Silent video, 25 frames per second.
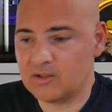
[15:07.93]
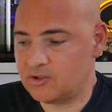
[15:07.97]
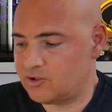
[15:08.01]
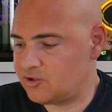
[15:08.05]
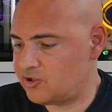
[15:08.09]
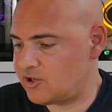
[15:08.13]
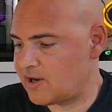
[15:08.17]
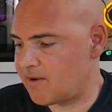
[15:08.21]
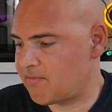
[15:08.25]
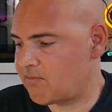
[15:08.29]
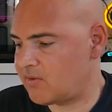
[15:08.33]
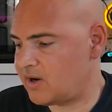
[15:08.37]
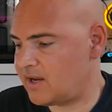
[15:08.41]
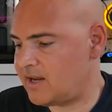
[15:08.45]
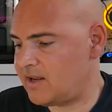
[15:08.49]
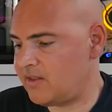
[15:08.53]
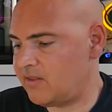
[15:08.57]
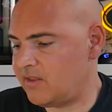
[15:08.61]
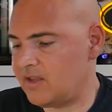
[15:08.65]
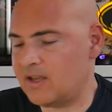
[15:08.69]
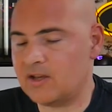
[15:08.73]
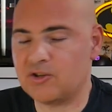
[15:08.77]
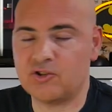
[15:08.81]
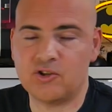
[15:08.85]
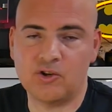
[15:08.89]
Generally,
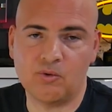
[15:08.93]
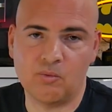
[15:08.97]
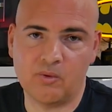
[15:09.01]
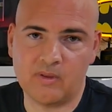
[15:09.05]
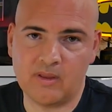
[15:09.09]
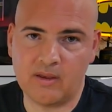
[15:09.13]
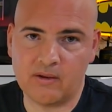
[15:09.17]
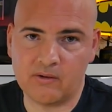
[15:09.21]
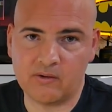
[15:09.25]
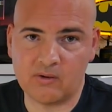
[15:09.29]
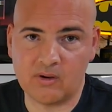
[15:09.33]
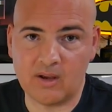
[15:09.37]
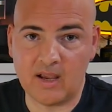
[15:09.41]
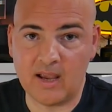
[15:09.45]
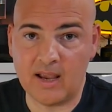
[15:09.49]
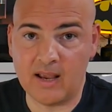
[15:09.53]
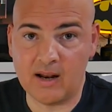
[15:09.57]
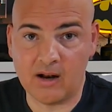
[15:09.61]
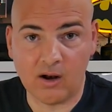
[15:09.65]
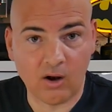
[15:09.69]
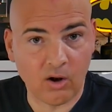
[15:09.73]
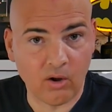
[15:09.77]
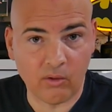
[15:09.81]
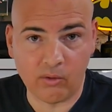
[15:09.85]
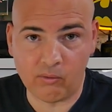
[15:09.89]
the issue with this
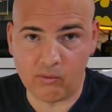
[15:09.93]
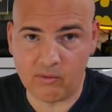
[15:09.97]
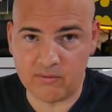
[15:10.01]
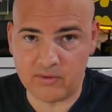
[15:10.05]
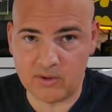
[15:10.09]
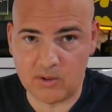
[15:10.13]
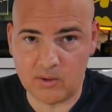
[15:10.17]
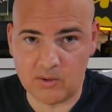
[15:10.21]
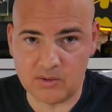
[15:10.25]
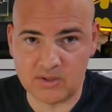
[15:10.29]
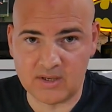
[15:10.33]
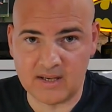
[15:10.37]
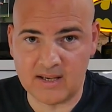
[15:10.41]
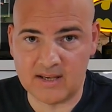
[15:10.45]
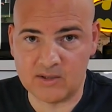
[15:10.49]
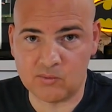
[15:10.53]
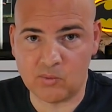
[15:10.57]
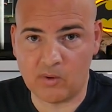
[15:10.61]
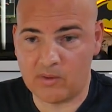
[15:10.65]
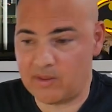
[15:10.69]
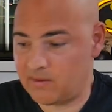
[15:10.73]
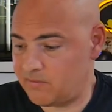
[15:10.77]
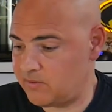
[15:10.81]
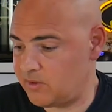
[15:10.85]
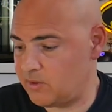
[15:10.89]
in a lot of the reviews is
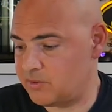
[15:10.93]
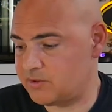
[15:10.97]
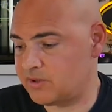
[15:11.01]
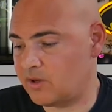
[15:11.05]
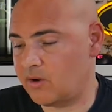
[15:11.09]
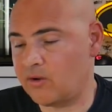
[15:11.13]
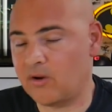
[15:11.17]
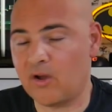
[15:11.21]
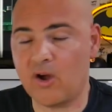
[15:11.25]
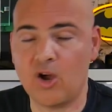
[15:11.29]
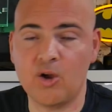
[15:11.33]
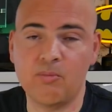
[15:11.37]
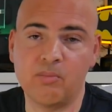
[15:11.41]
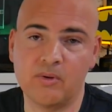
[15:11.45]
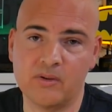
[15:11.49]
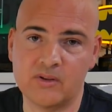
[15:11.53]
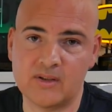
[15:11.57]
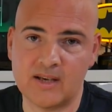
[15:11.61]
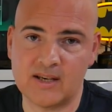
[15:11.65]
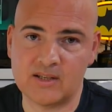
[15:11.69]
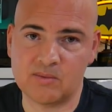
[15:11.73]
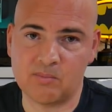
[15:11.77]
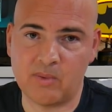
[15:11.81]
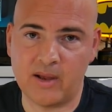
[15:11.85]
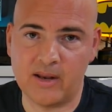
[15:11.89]
where they've used it on an open
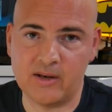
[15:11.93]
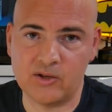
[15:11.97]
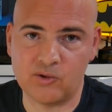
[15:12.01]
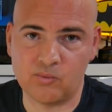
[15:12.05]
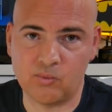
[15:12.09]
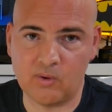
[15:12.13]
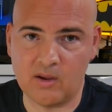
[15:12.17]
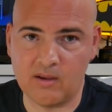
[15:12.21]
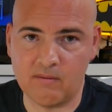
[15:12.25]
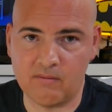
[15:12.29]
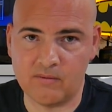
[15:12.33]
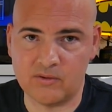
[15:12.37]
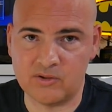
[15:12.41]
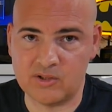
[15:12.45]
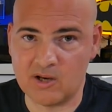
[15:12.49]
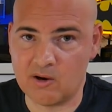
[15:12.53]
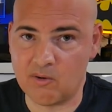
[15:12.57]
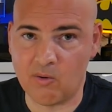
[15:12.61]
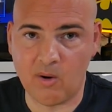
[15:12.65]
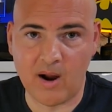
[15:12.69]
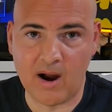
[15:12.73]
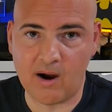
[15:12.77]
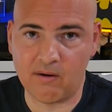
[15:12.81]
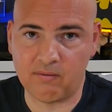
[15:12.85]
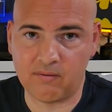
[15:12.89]
test bench with
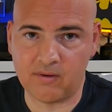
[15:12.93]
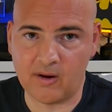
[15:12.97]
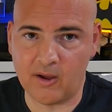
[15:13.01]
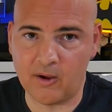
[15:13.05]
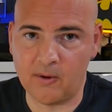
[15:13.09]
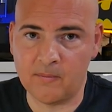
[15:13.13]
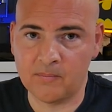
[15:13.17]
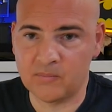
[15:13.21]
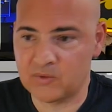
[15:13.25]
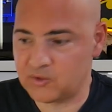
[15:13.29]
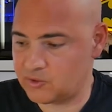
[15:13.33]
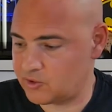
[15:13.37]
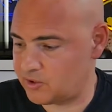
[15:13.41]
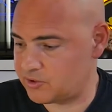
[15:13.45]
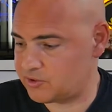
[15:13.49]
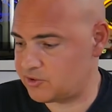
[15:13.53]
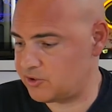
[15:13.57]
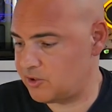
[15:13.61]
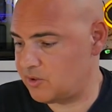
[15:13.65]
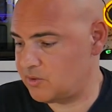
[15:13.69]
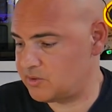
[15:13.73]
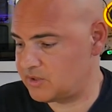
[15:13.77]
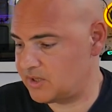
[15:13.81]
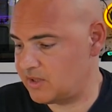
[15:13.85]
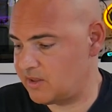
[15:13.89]
zero airflow, just
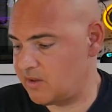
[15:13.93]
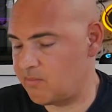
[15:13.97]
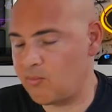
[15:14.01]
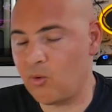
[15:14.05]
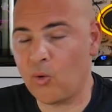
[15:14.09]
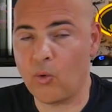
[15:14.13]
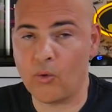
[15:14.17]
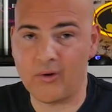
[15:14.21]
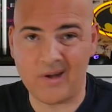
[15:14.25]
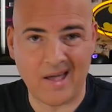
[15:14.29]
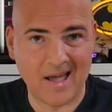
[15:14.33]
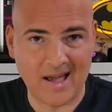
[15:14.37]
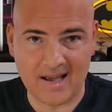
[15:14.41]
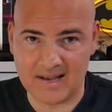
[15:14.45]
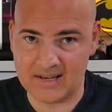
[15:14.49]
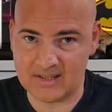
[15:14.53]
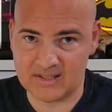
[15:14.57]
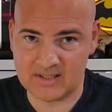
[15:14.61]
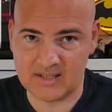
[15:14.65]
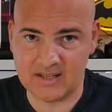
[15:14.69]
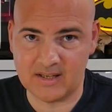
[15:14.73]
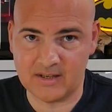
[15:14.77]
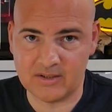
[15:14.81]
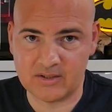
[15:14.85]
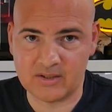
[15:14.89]
using the board
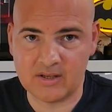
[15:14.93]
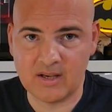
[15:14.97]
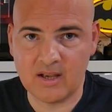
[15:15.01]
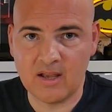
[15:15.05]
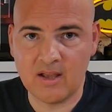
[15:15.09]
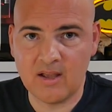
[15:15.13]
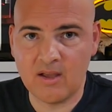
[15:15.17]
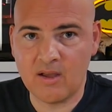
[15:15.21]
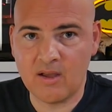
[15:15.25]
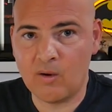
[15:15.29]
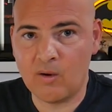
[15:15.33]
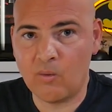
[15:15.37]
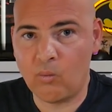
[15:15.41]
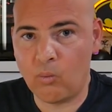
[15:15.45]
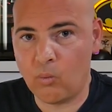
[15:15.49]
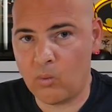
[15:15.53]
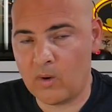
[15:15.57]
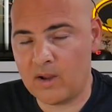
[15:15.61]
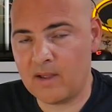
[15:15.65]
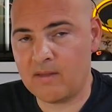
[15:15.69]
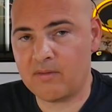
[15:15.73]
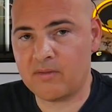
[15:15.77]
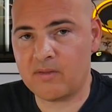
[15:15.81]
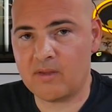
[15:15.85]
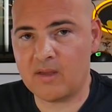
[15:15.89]
as is.
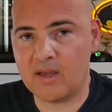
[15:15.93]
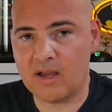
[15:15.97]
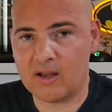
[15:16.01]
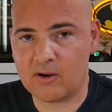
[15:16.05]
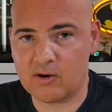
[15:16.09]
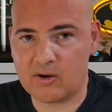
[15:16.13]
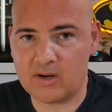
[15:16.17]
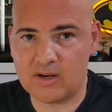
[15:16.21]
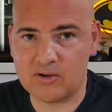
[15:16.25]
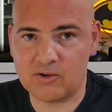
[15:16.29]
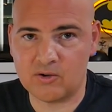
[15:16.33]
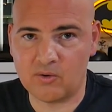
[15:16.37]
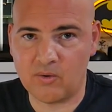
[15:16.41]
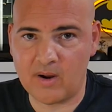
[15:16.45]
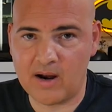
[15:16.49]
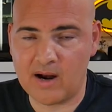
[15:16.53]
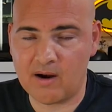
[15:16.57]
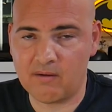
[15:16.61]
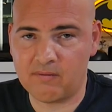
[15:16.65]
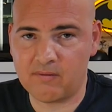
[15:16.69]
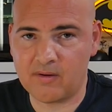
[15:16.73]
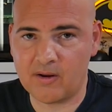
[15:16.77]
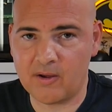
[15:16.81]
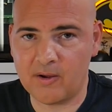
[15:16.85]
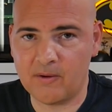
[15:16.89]
With a conditional
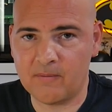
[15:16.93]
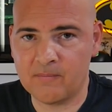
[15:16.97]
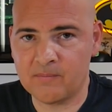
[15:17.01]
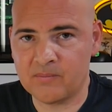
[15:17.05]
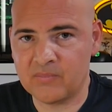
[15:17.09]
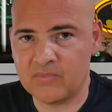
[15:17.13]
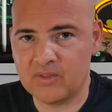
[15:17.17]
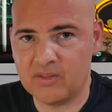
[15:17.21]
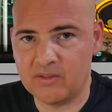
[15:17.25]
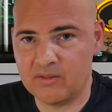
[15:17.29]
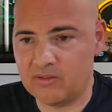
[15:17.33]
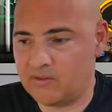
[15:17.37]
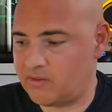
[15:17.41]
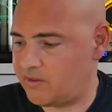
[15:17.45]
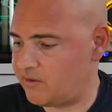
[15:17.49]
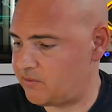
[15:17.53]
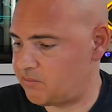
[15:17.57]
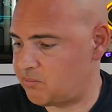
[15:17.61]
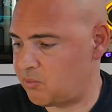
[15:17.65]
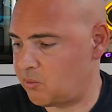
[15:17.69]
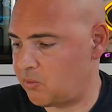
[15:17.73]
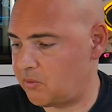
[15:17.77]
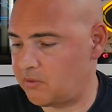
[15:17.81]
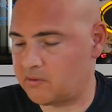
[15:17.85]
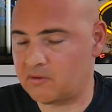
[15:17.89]
airflow, this
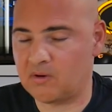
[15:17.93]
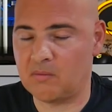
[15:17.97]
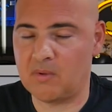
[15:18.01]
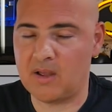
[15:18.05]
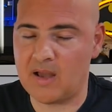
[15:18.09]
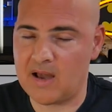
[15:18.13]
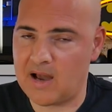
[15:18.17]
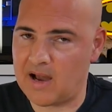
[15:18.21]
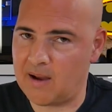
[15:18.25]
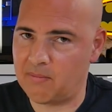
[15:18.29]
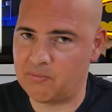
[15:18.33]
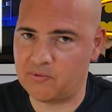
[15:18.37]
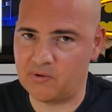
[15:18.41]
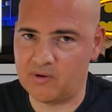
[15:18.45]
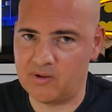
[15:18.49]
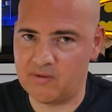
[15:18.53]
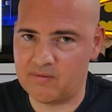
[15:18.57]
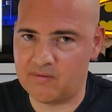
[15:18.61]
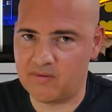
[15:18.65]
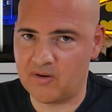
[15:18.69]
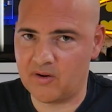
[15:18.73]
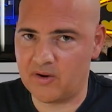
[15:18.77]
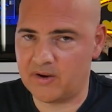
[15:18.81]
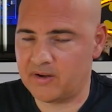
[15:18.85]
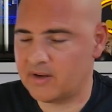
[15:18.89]
board is going to be absolutely
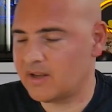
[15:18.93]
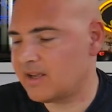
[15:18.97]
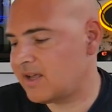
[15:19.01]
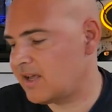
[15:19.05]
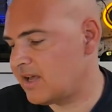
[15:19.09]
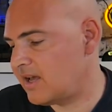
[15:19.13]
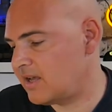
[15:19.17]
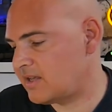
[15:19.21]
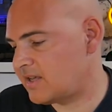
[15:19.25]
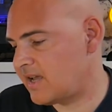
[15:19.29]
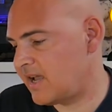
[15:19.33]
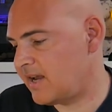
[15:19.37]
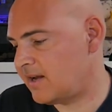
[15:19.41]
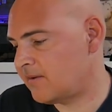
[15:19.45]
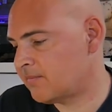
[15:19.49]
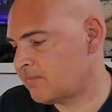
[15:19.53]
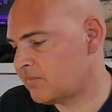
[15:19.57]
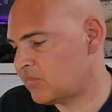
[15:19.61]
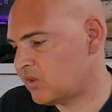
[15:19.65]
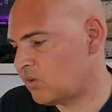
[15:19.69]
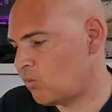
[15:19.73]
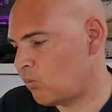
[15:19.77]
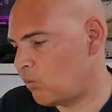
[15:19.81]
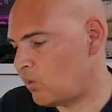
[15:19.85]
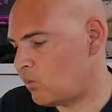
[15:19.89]
fine. Again,
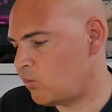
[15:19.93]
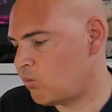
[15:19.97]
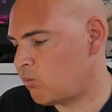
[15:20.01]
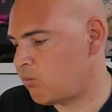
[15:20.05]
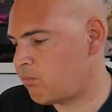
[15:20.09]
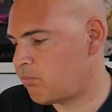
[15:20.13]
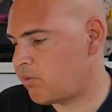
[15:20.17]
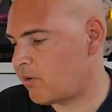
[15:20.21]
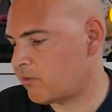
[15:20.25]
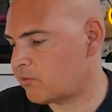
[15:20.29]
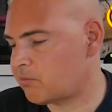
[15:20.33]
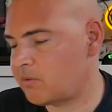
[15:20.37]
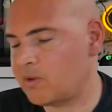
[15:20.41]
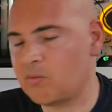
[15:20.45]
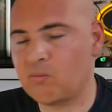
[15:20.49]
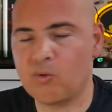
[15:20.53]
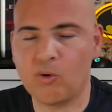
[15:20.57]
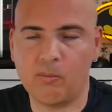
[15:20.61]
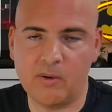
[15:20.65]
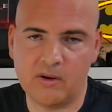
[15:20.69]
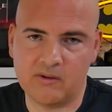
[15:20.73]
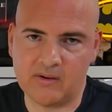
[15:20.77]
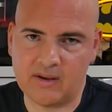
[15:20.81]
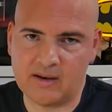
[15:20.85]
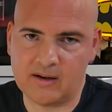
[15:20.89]
we possibly
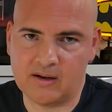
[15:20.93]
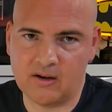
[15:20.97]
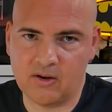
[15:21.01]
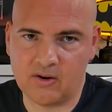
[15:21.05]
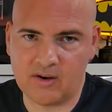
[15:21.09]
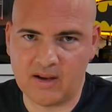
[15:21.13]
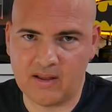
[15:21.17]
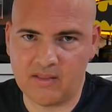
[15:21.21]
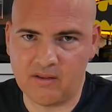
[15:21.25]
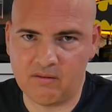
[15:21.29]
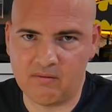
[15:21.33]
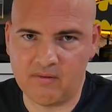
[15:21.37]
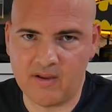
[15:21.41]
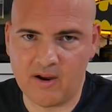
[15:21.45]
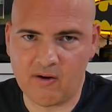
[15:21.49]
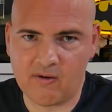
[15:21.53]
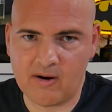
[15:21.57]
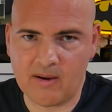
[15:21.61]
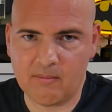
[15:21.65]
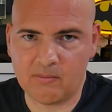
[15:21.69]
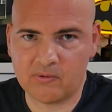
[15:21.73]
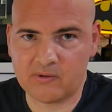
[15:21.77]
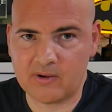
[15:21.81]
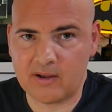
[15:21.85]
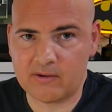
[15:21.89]
will be taking a look at the
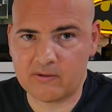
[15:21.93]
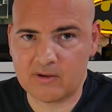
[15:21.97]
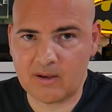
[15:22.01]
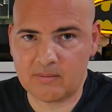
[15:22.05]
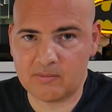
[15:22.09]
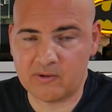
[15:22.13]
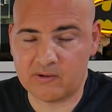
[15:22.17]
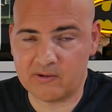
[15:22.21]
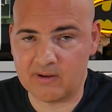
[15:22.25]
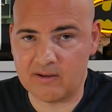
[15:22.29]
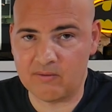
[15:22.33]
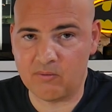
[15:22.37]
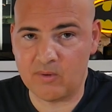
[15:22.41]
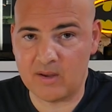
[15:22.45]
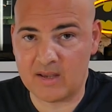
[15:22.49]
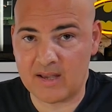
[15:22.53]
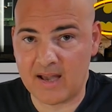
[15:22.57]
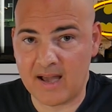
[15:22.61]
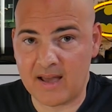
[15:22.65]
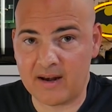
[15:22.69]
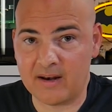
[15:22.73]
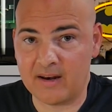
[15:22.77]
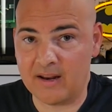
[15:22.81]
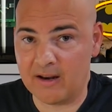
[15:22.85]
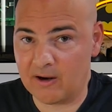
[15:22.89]
VRM setup to see if we
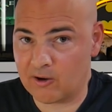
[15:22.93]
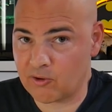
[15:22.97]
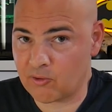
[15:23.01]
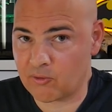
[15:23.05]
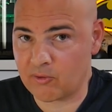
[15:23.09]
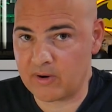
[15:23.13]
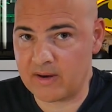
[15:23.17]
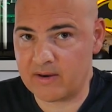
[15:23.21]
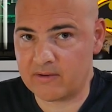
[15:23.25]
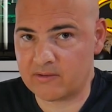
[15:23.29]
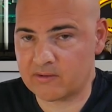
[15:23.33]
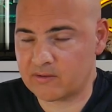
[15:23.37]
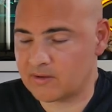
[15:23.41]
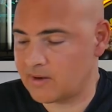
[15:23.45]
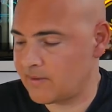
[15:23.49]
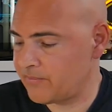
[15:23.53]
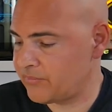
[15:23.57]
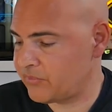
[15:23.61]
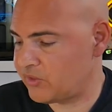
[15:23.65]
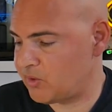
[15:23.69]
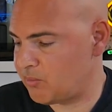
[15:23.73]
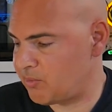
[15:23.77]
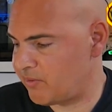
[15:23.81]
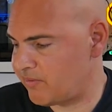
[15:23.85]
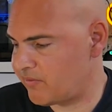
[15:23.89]
can increase
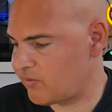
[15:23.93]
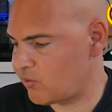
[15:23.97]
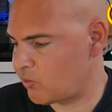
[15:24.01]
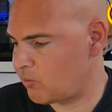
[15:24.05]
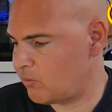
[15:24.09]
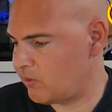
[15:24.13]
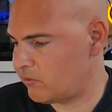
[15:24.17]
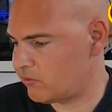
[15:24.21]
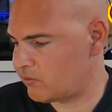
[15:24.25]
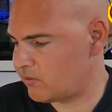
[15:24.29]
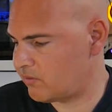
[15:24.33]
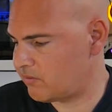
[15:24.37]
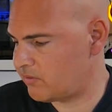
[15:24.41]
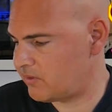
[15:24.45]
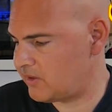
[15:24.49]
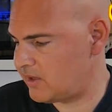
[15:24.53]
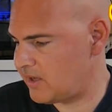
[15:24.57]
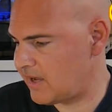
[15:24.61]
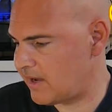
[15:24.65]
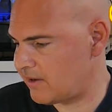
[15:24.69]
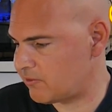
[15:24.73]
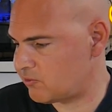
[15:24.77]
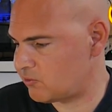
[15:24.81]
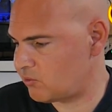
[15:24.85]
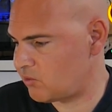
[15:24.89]
the performance of
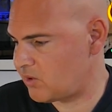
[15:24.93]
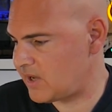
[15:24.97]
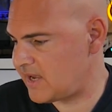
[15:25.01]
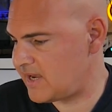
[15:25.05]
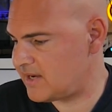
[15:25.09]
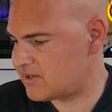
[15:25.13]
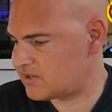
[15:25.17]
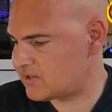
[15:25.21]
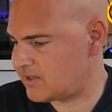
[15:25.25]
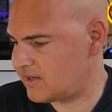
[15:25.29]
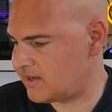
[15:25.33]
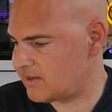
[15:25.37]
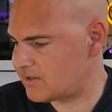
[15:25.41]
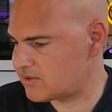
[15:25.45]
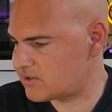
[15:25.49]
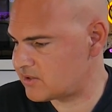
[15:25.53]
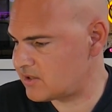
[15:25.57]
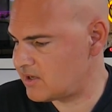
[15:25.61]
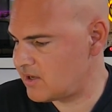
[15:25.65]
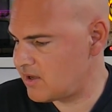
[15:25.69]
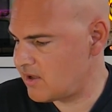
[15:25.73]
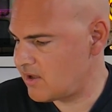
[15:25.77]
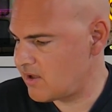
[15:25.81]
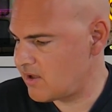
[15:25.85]
the actual heat sinks.